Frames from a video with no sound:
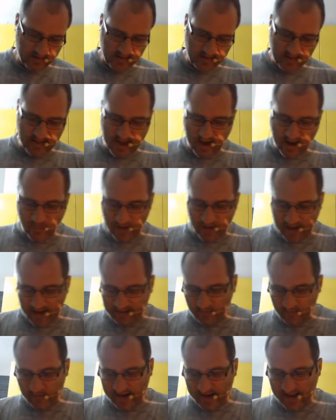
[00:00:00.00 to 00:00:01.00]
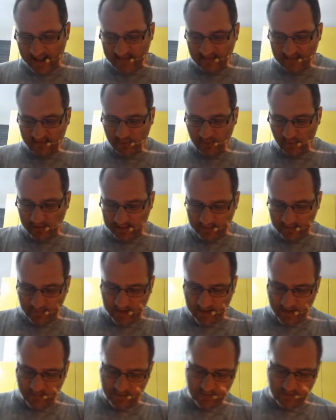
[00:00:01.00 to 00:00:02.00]
Yeah, we had the toilet
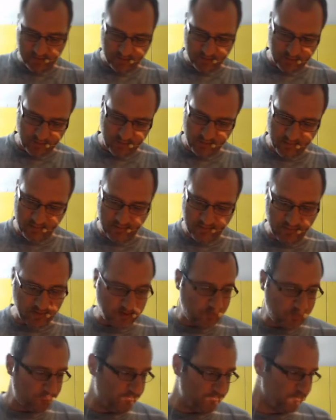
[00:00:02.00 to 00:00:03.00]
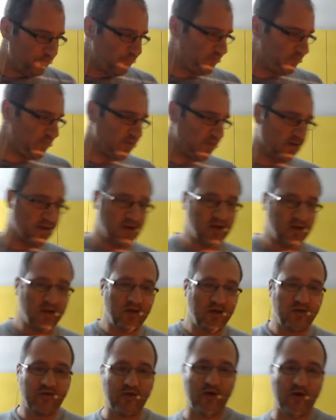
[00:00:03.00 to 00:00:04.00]
paper problem as well.
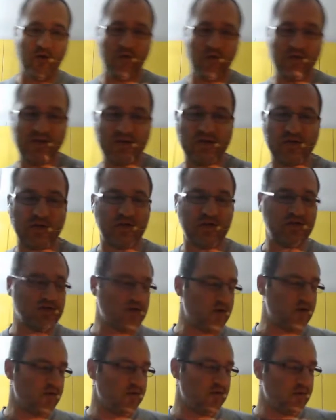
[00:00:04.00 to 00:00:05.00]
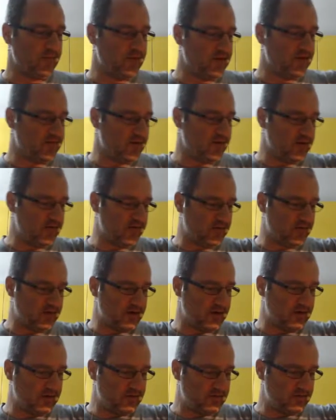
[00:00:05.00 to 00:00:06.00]
So we're just gonna start with a little bit of olive
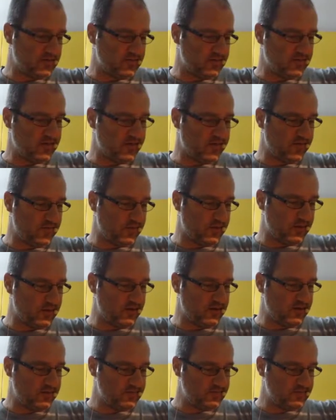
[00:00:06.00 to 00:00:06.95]
oil on this one.